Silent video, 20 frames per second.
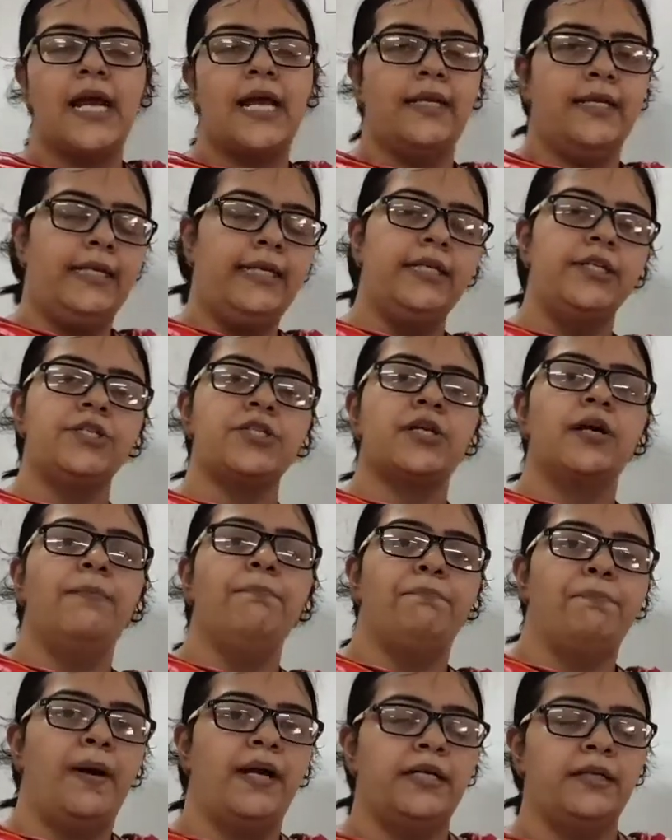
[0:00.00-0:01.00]
and each
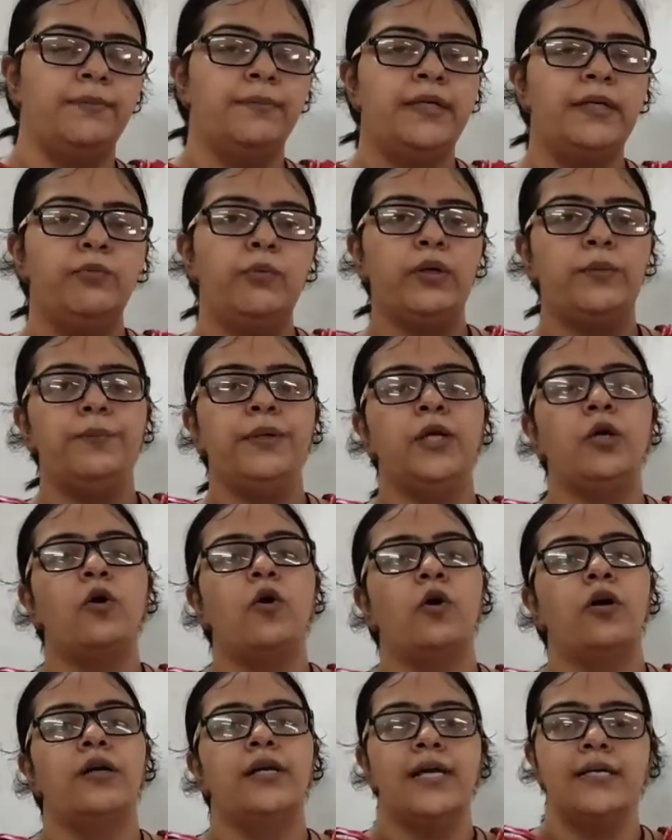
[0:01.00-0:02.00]
compartment will be
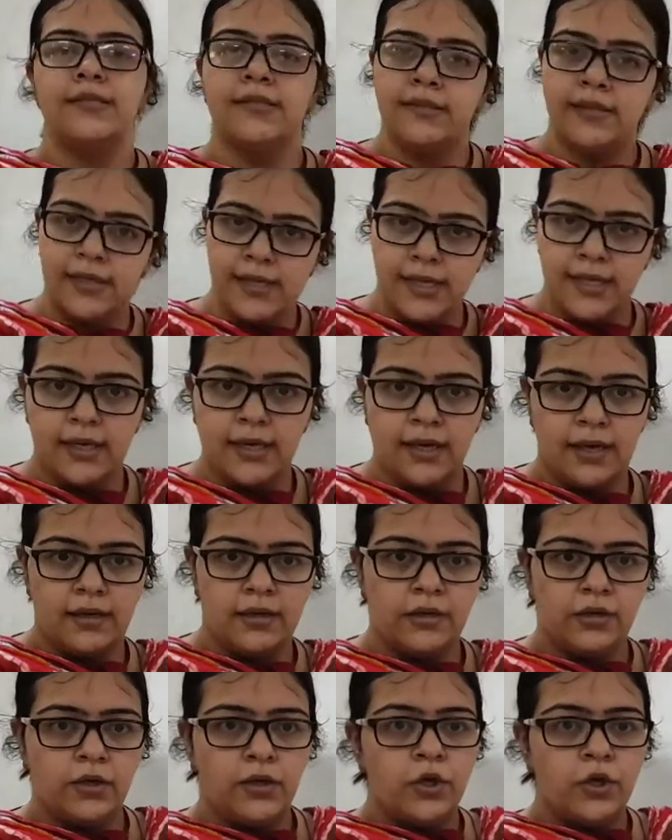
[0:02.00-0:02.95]
called as theca.